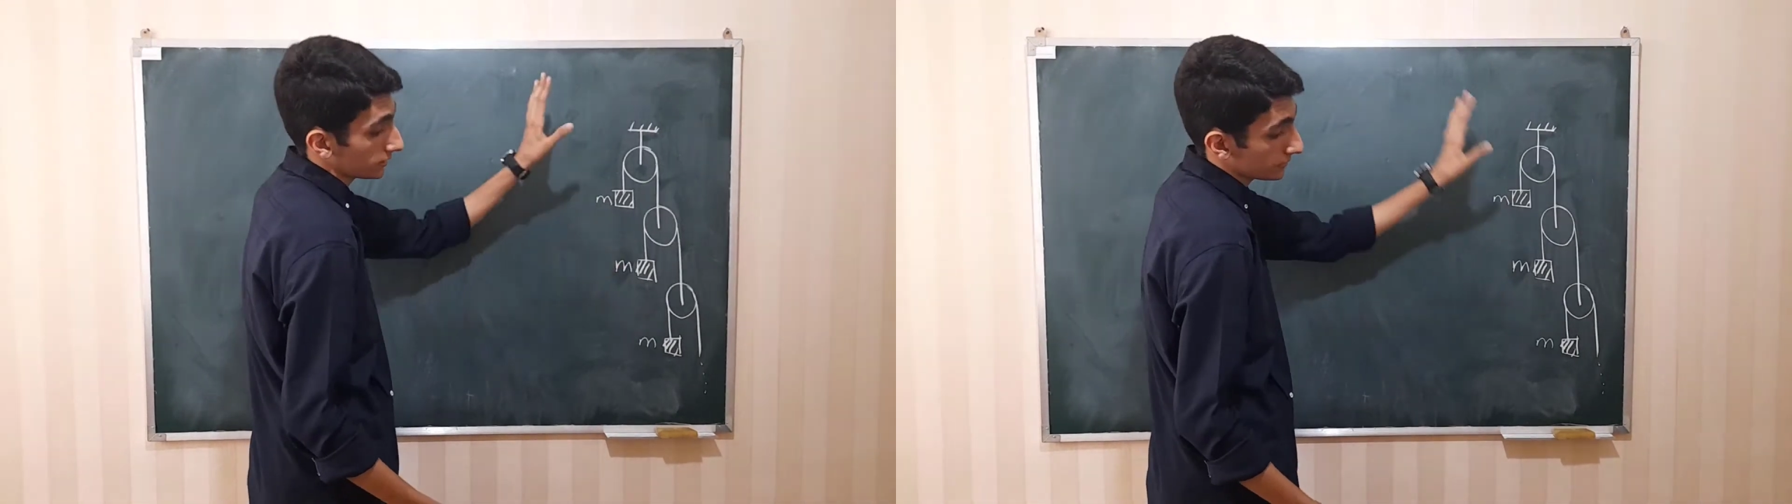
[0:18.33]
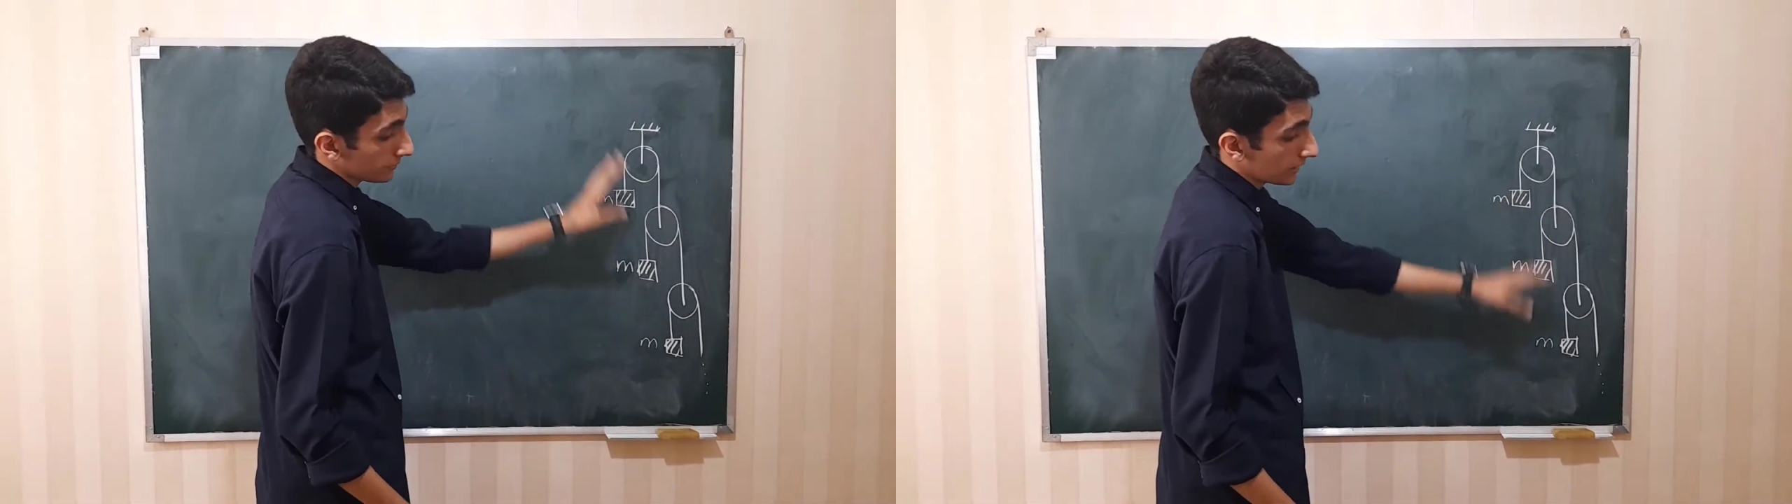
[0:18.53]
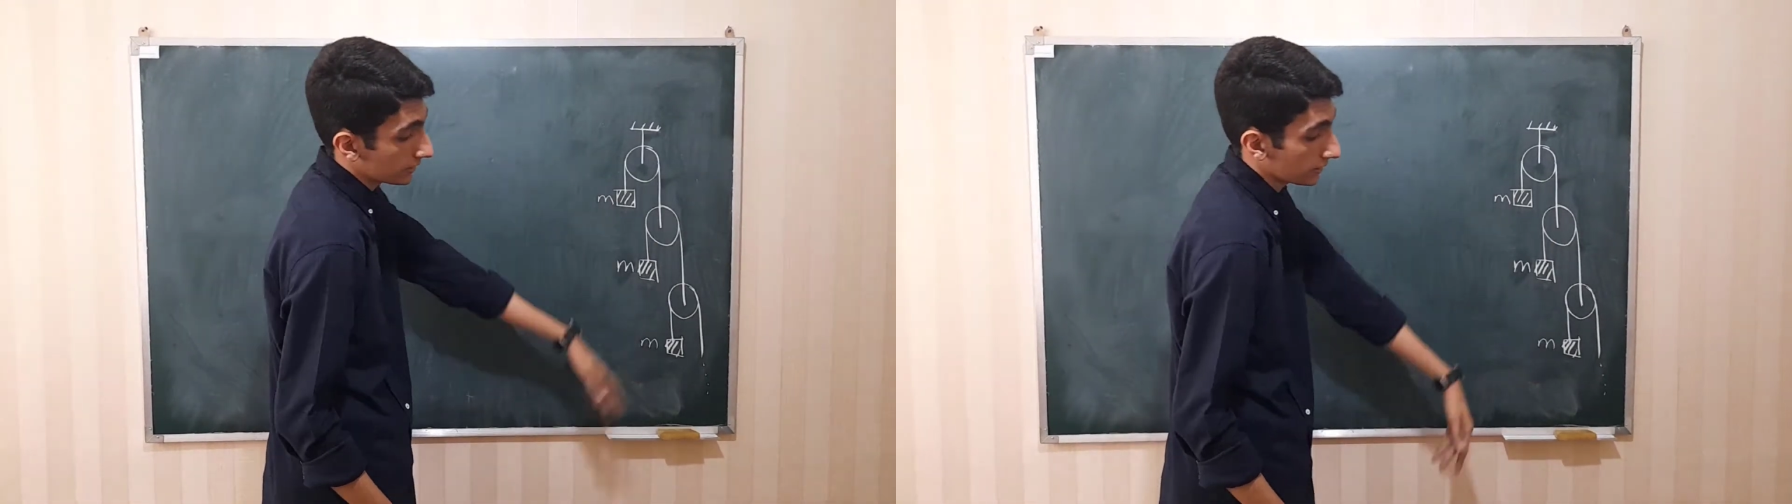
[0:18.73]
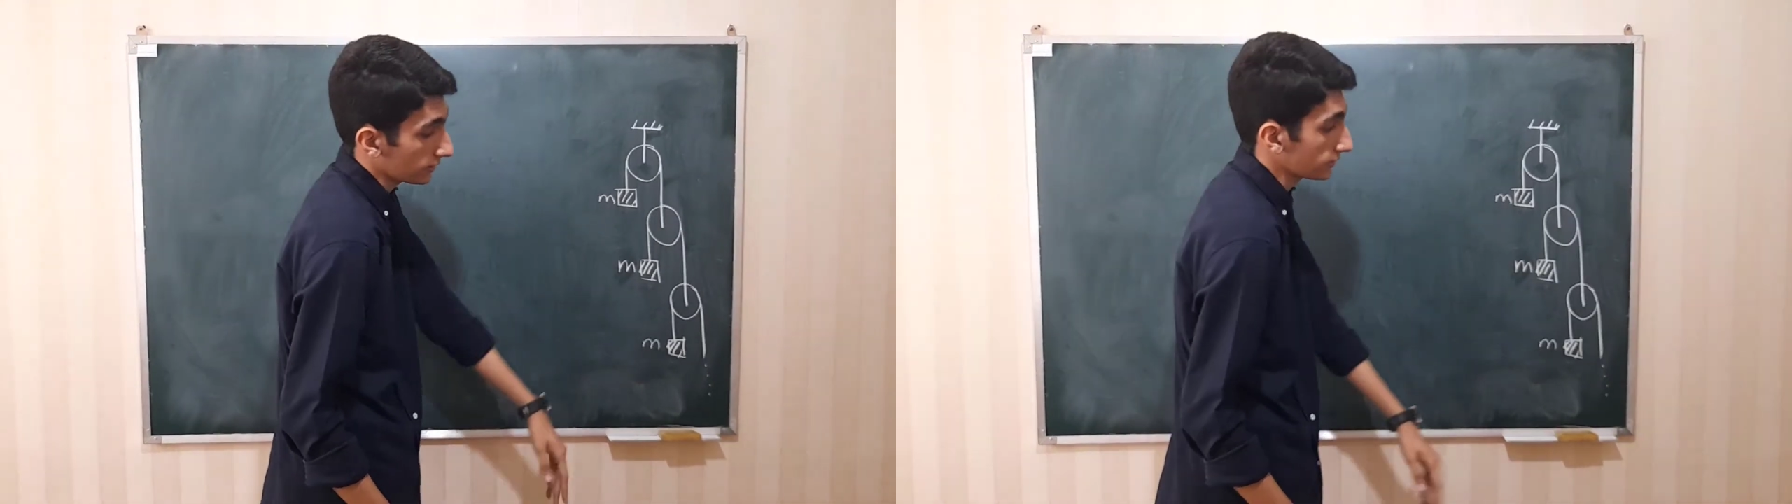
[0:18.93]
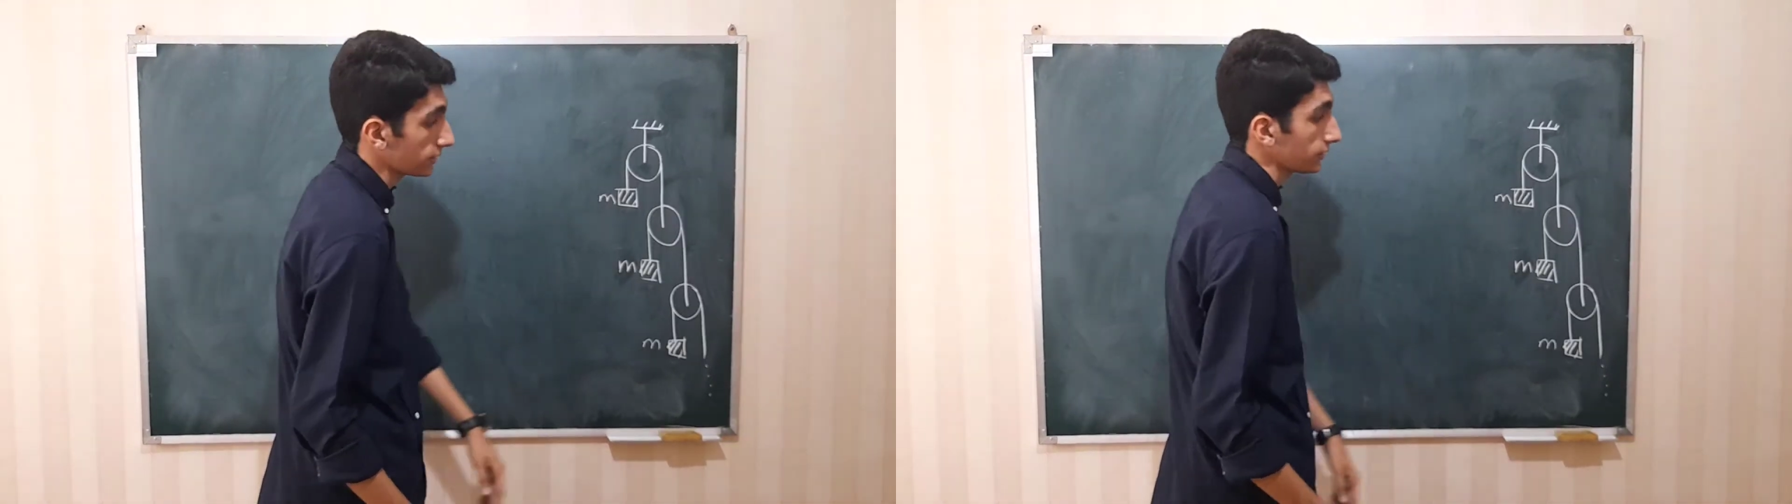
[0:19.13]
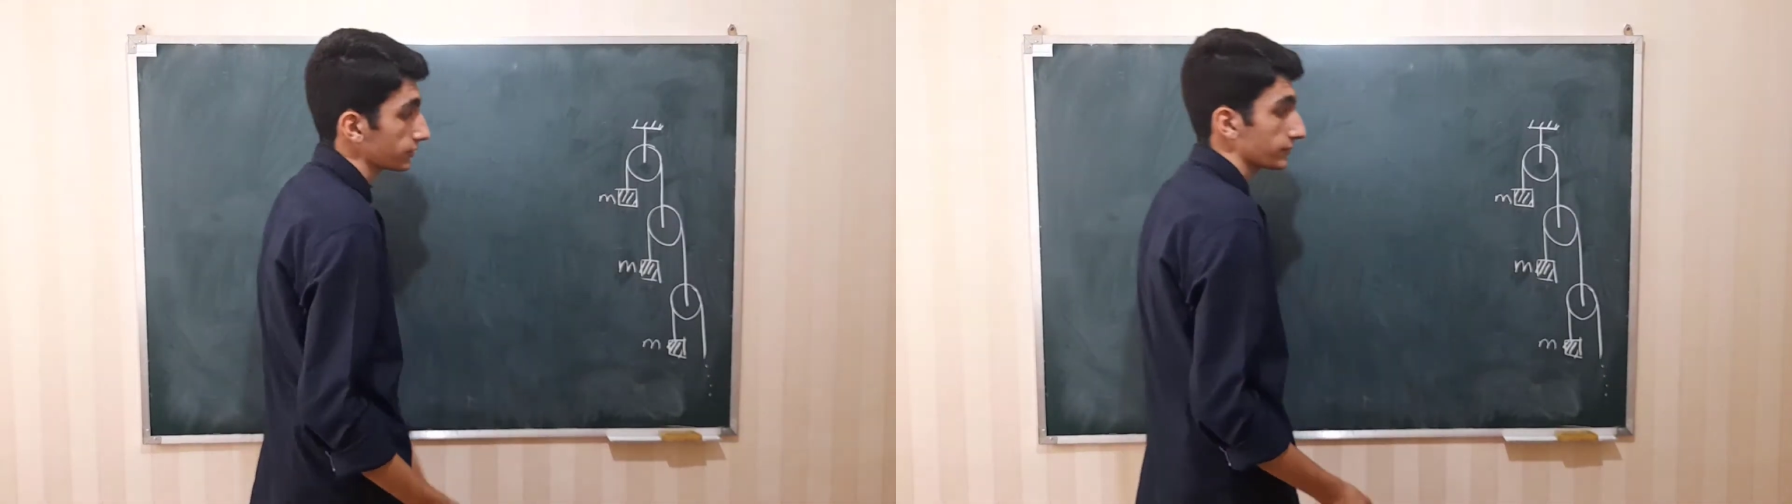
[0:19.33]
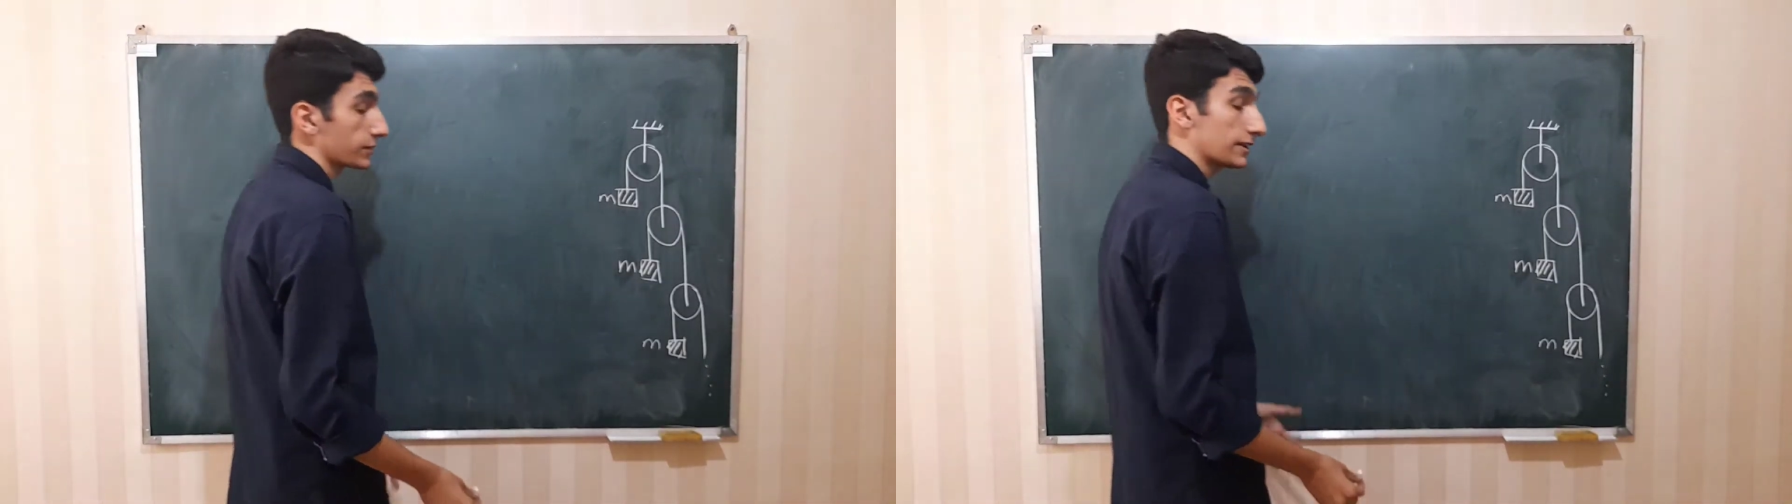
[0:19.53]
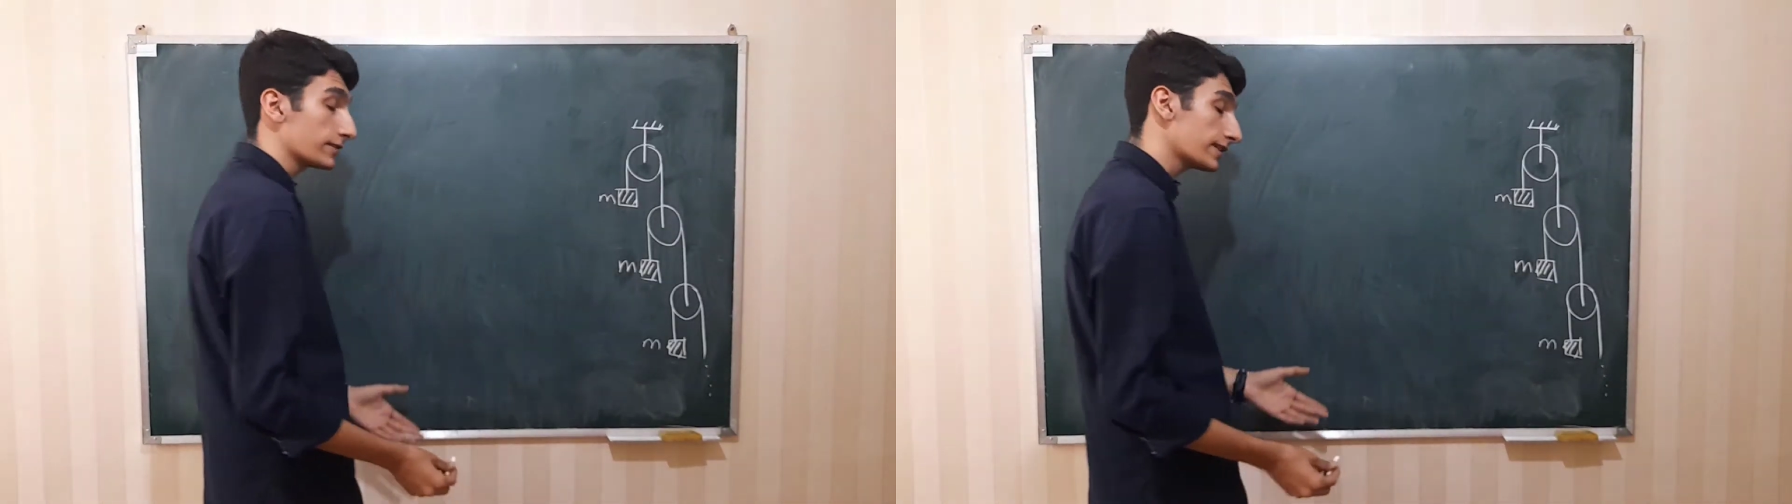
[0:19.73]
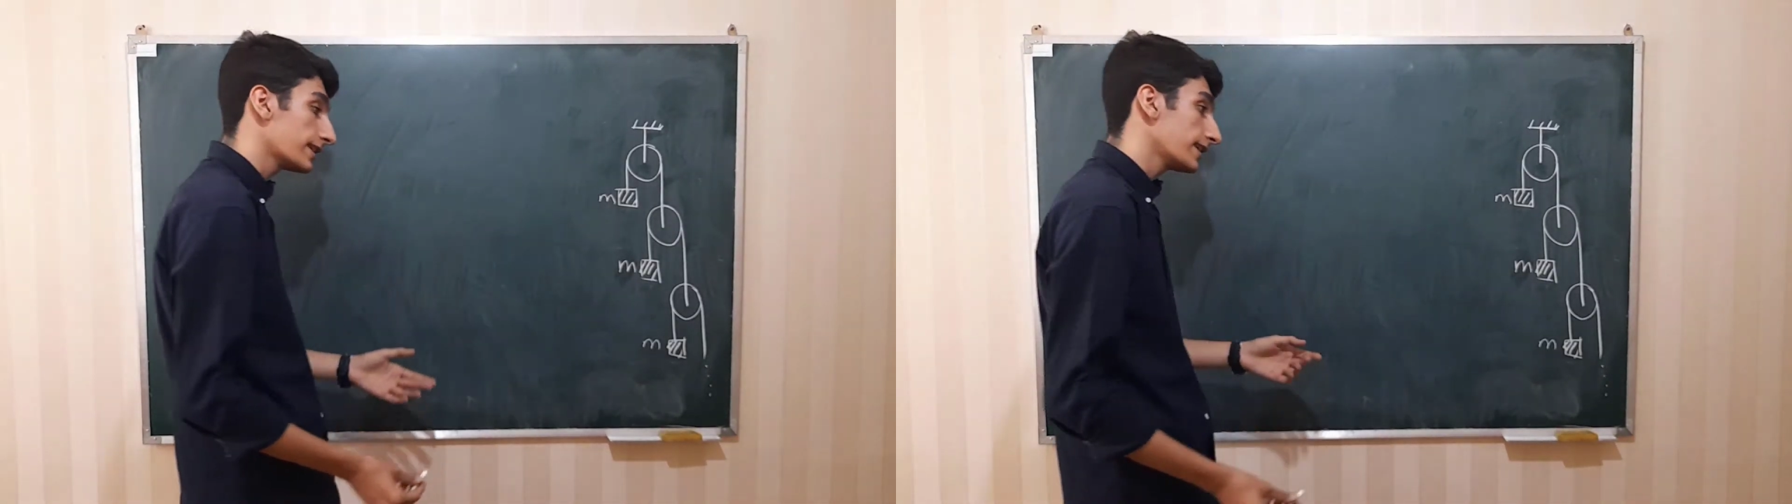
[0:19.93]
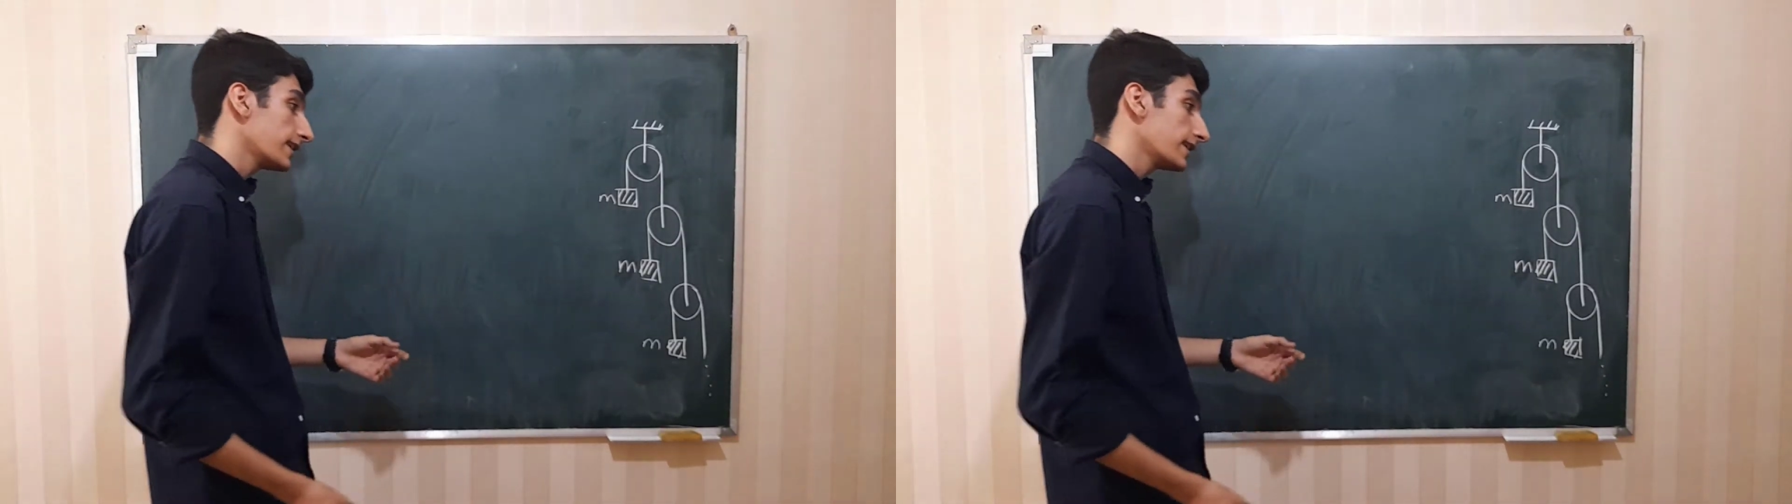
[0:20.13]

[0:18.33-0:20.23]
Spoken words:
this pattern continues forever,